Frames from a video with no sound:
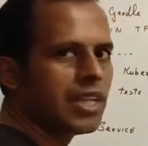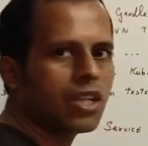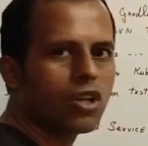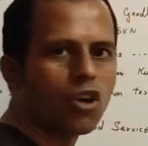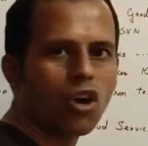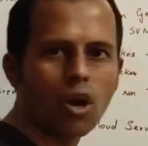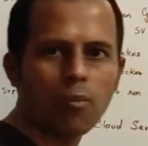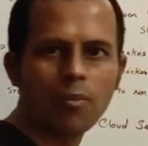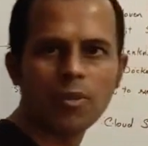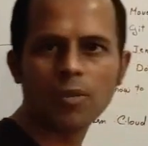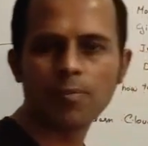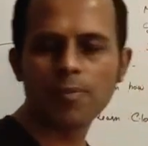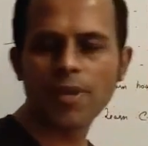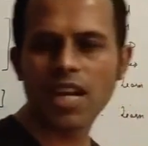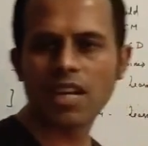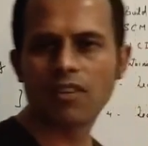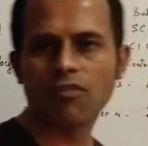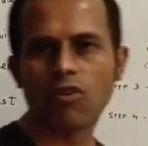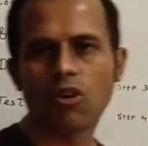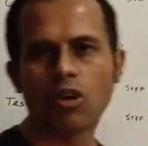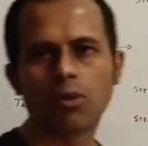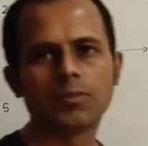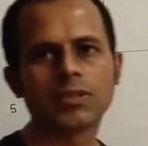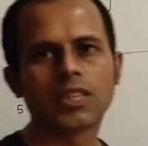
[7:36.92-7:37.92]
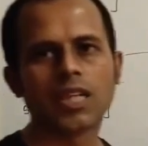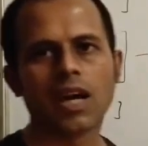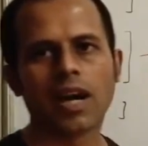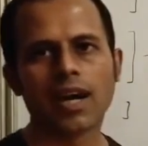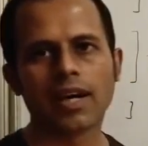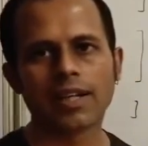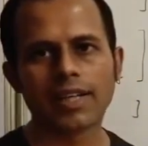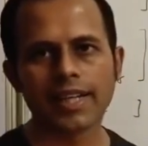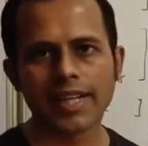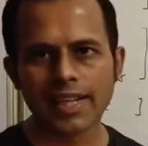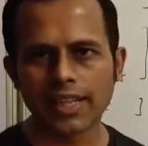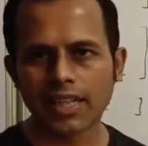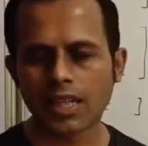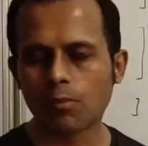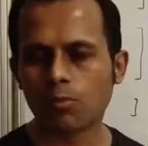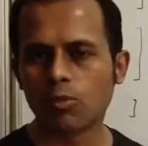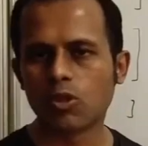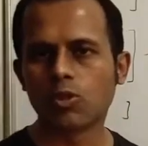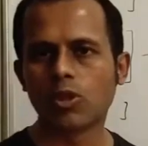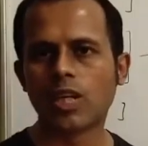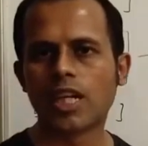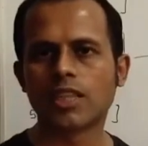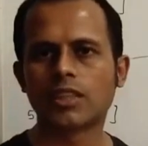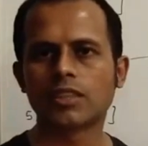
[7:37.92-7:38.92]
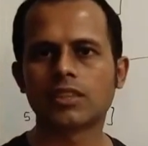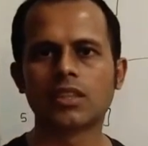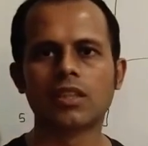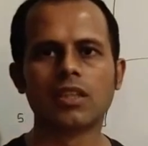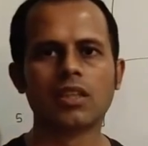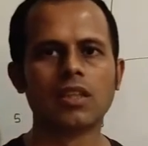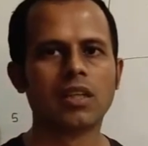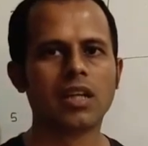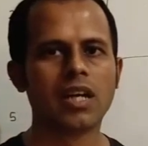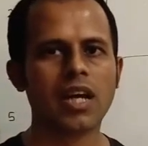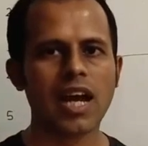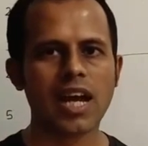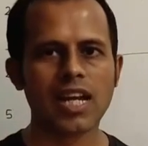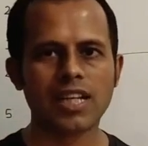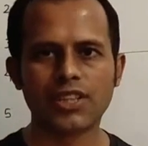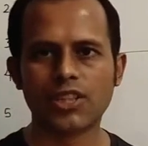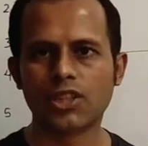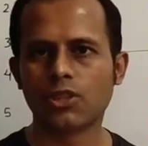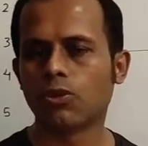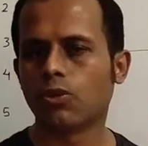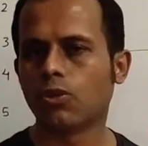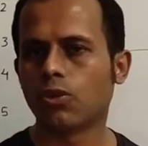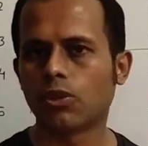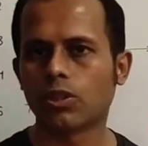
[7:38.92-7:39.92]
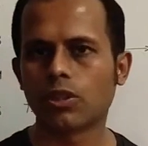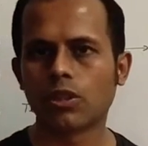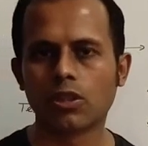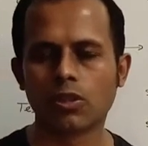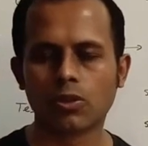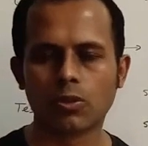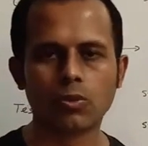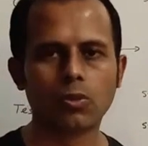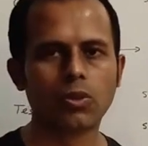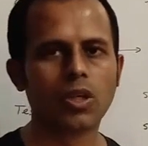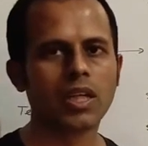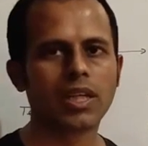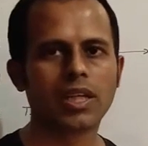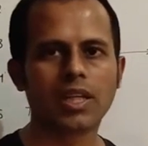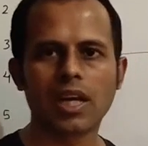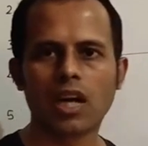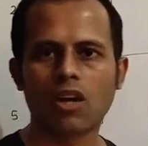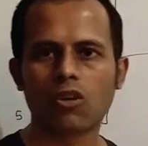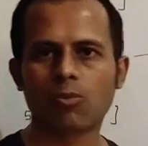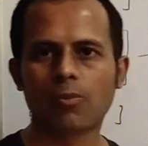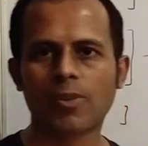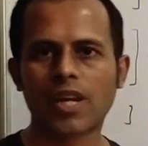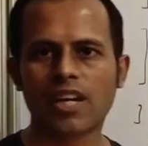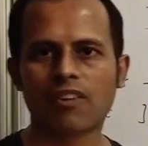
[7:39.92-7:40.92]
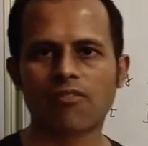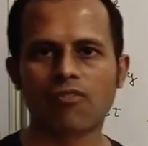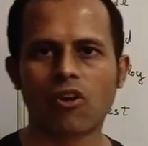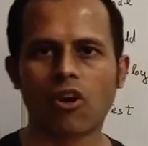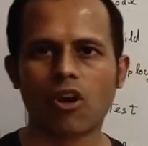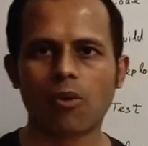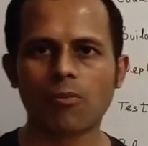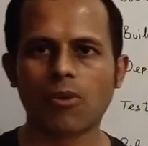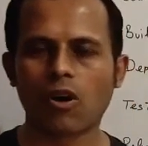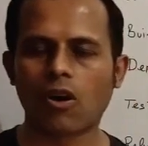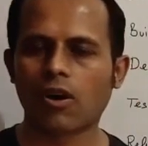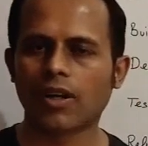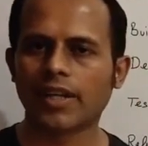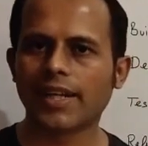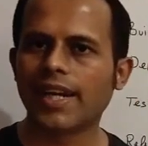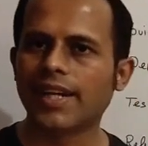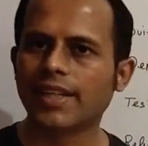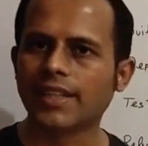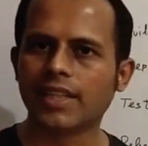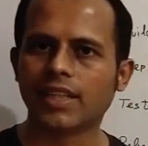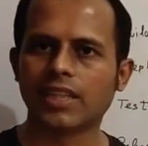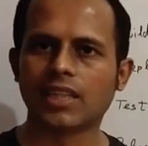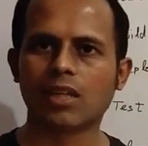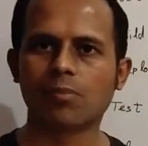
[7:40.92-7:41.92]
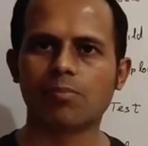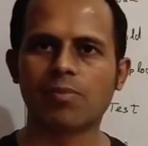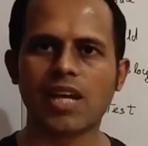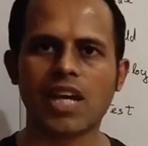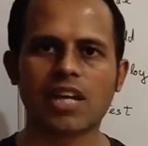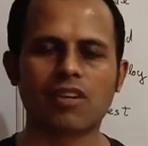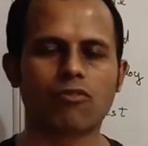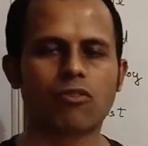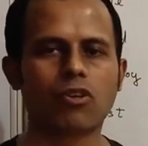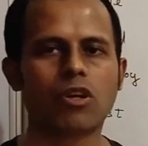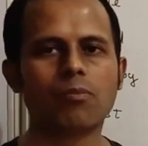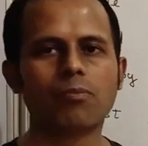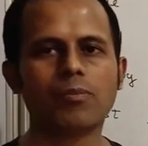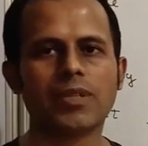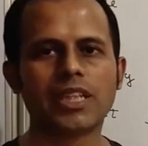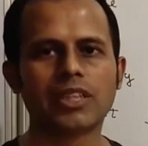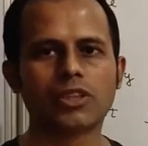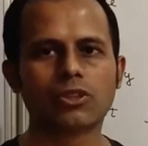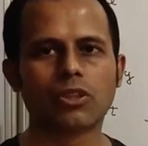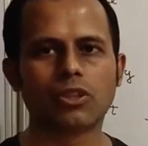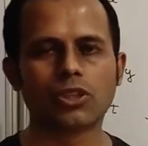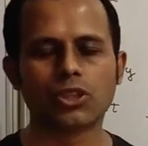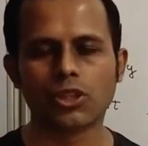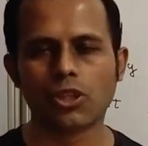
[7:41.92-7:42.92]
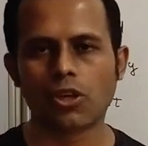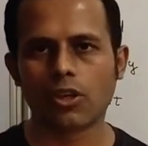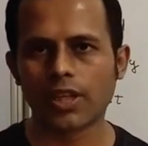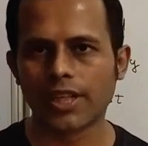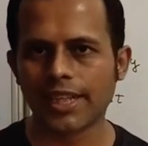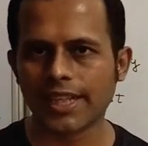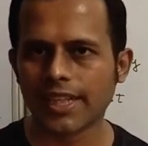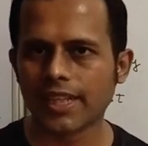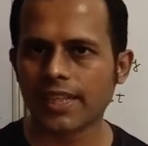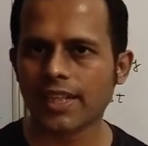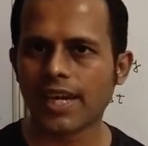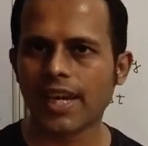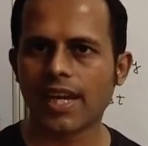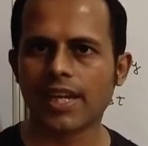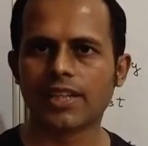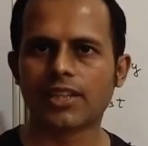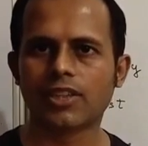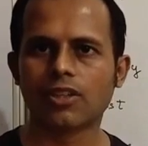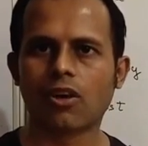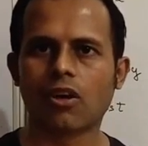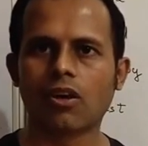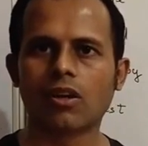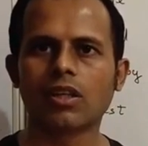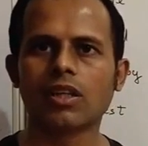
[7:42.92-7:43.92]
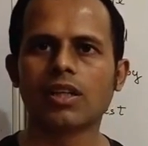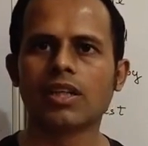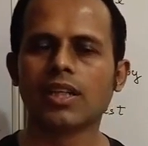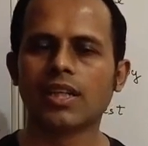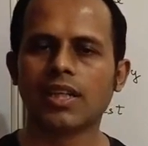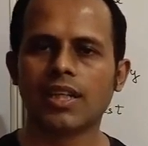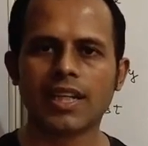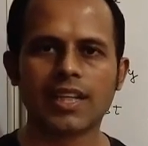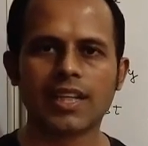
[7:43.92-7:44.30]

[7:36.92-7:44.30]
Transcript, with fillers: very common platforms are AWS Azure, Google Cloud platform or any other platform based on your need and your